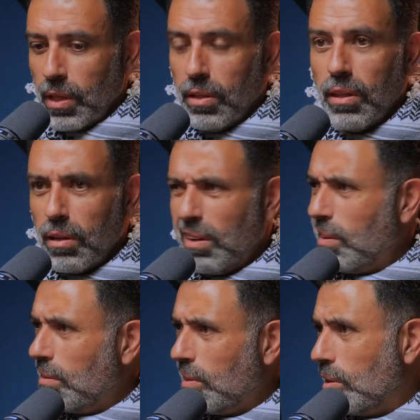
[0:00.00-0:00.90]
don't think
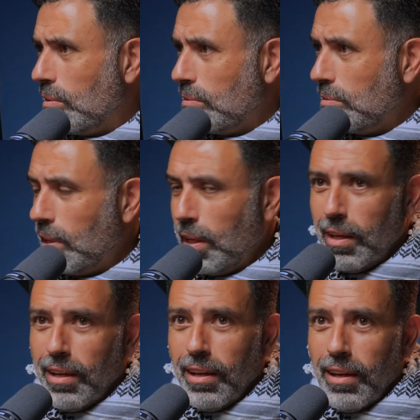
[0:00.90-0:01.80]

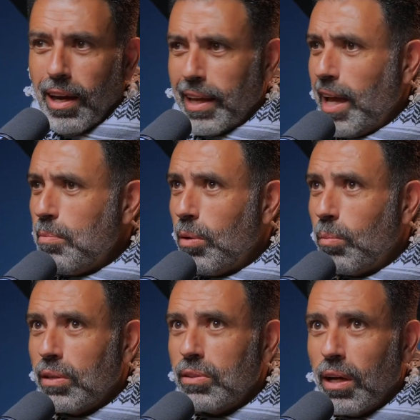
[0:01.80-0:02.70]
I came home
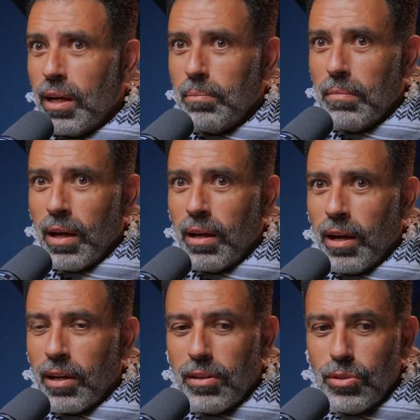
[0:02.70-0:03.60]
one time,
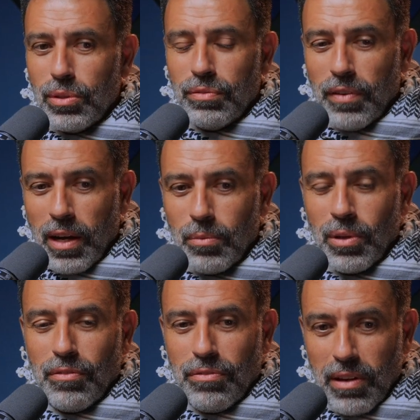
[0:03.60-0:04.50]
I got into a fight
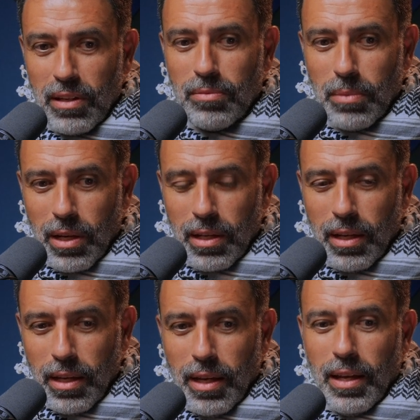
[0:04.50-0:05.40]
with a friend of mine,
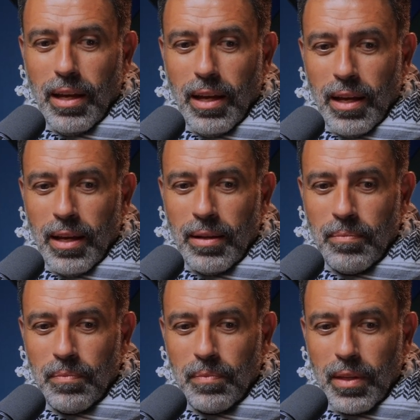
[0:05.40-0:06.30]

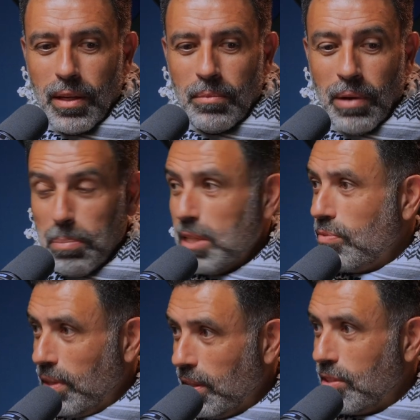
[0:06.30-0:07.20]
my best
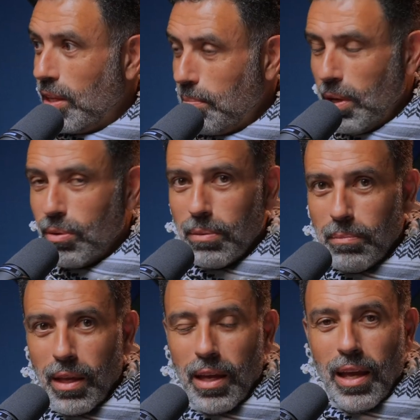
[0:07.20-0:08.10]
friend at the time,
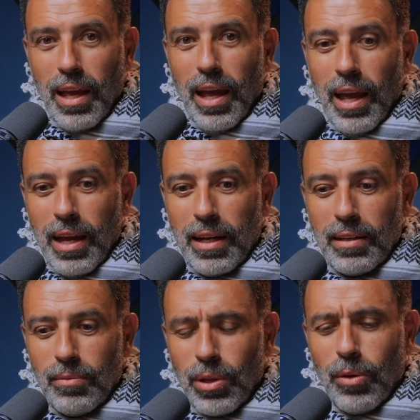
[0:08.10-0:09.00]
Malcolm.
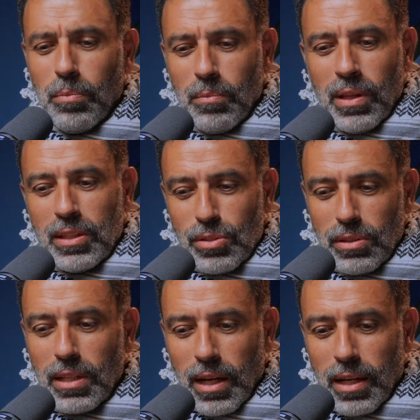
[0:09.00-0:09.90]
And these
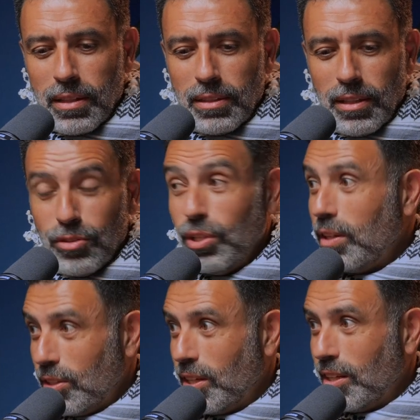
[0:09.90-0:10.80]
3 guys,
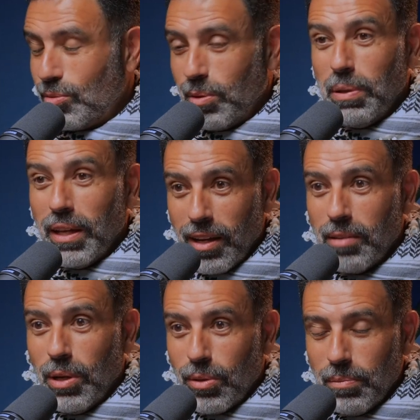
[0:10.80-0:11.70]
Turkish guys, were picking
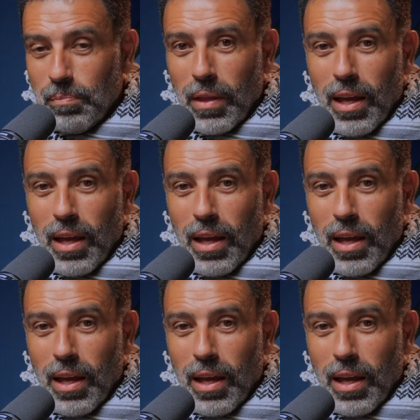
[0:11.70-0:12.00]
on Malcolm.